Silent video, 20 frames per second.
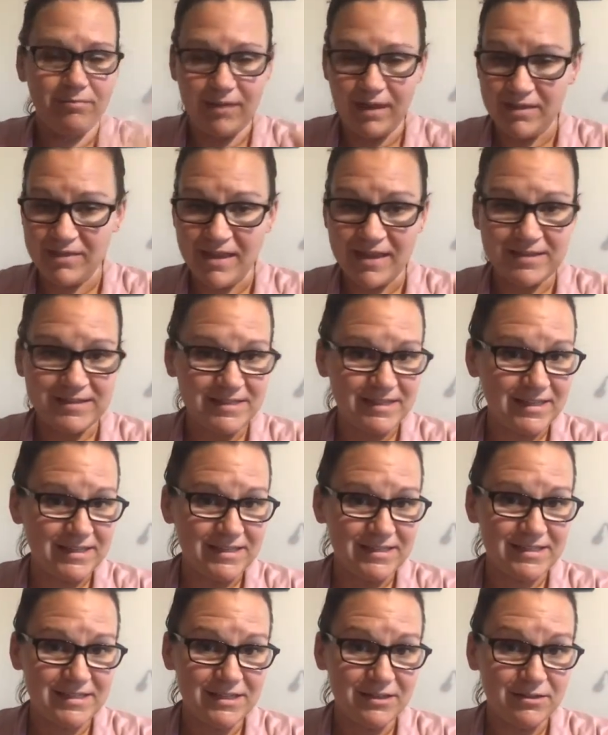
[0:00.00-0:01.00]
in that seed
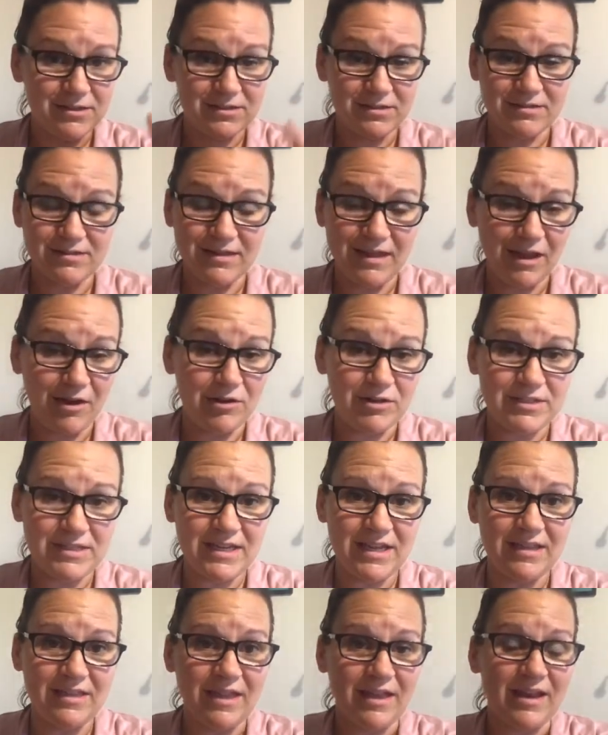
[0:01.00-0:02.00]
to seal
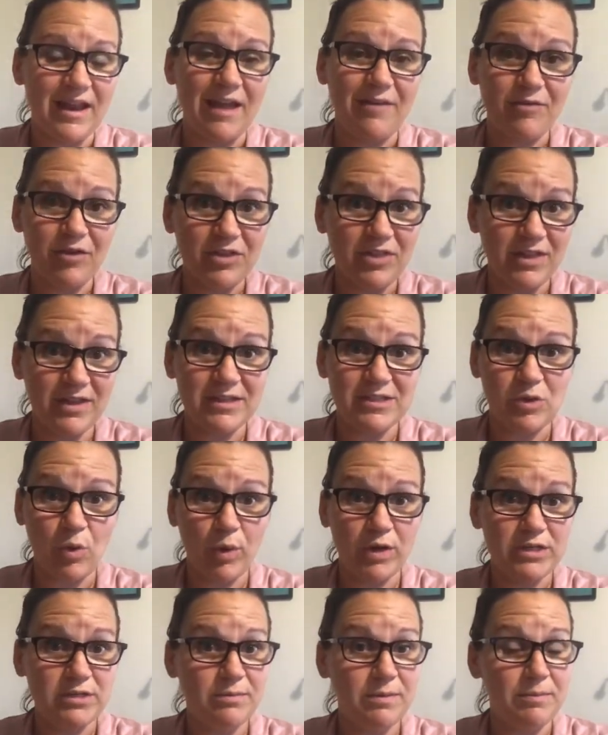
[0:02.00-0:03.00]
guarantee that everything is
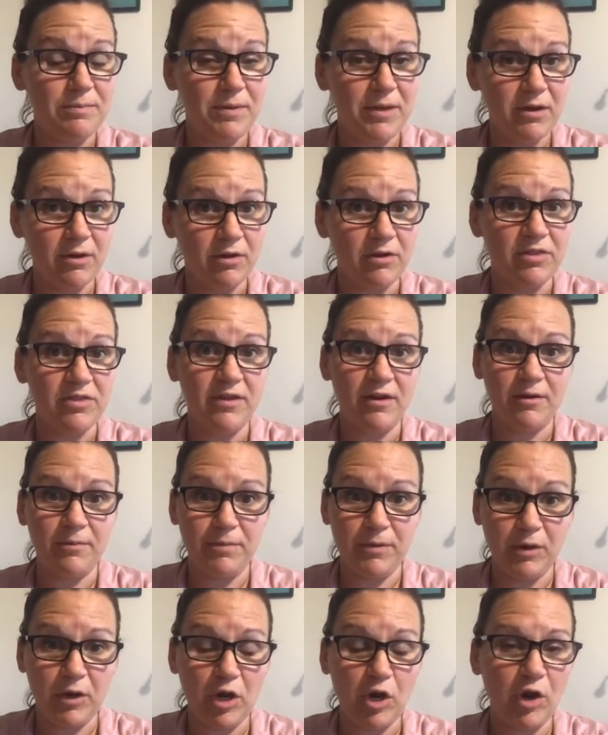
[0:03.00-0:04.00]
going to be pure,
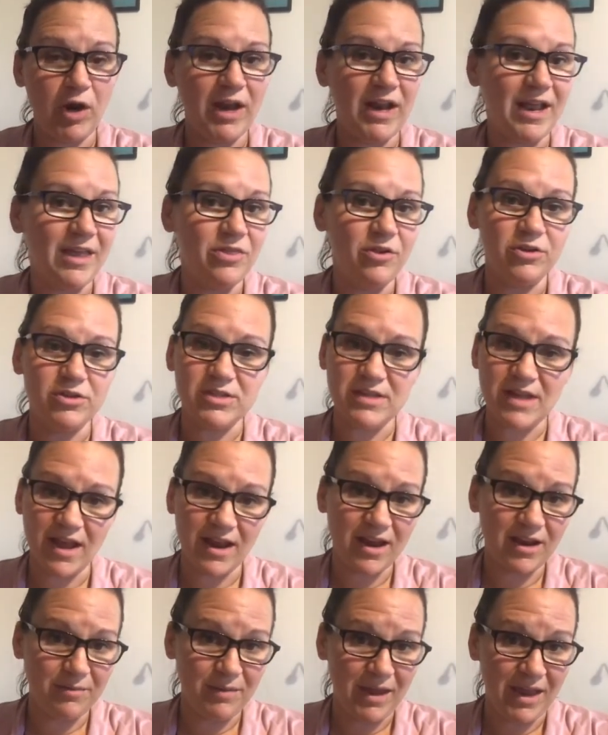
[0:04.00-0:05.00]
therapeutic grade, and there's
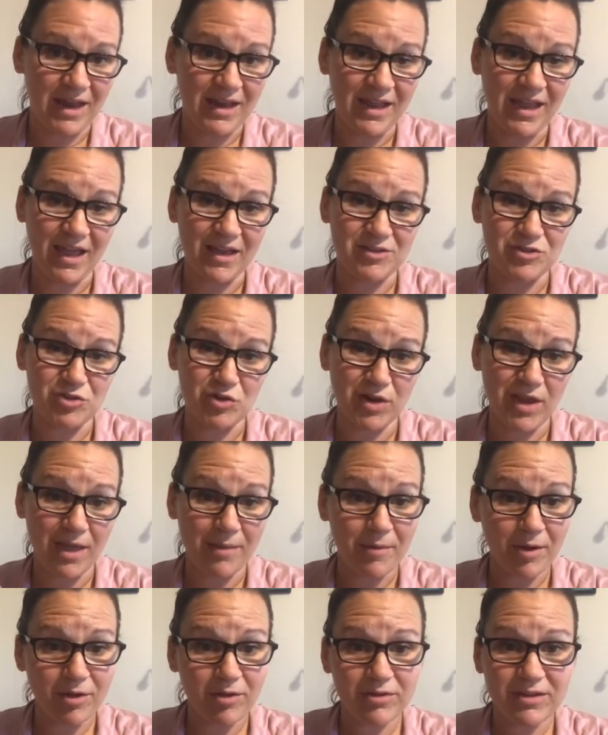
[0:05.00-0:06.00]
not going to be any extra
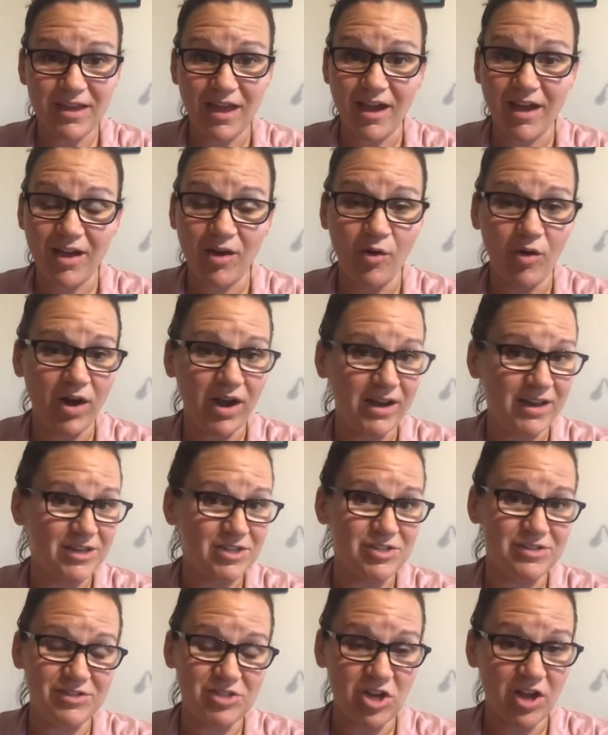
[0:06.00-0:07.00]
chemical yuck or
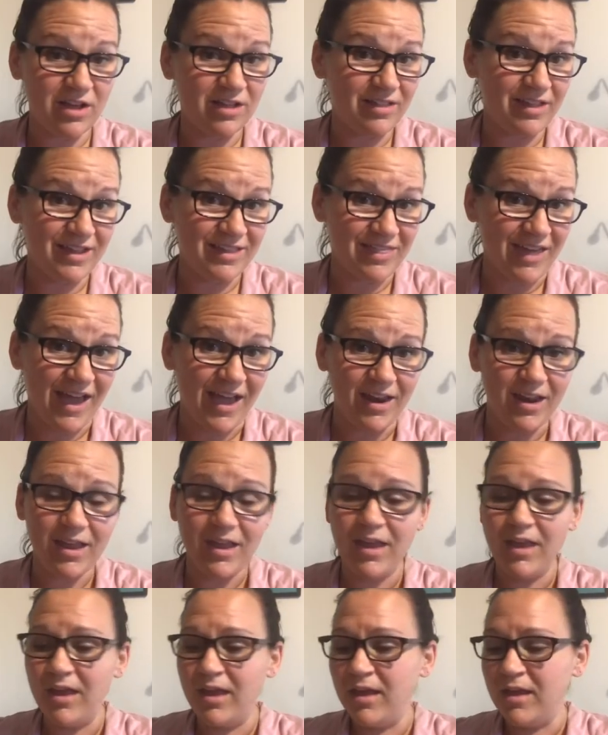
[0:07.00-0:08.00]
any junk like that.
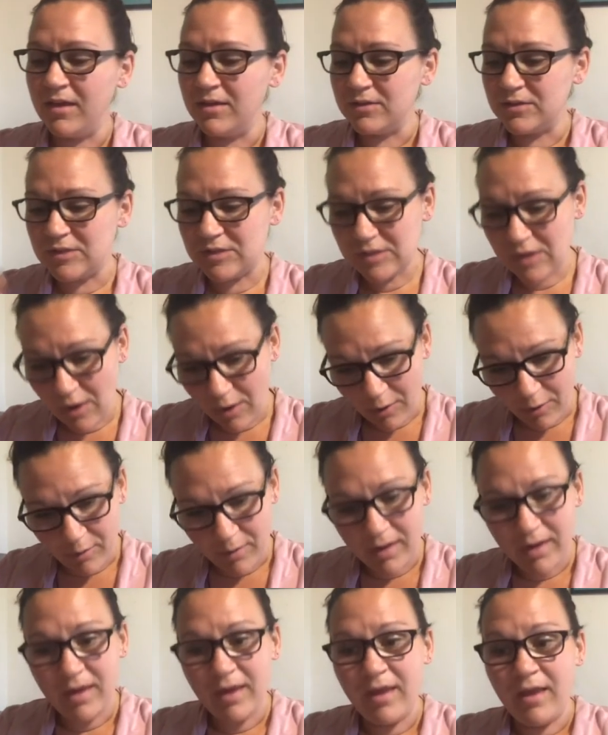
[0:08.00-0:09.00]
So